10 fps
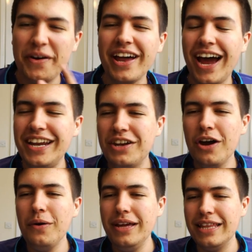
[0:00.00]
But I
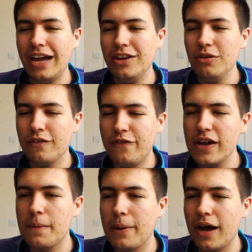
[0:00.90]
know the
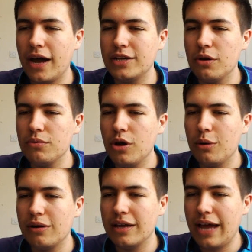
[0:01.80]
figure, but I don't
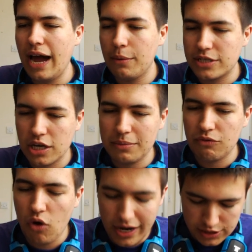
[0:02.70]
know how it's going to
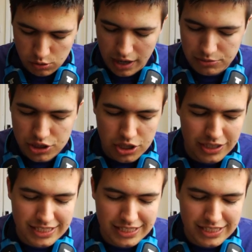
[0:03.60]
be right. So I'm just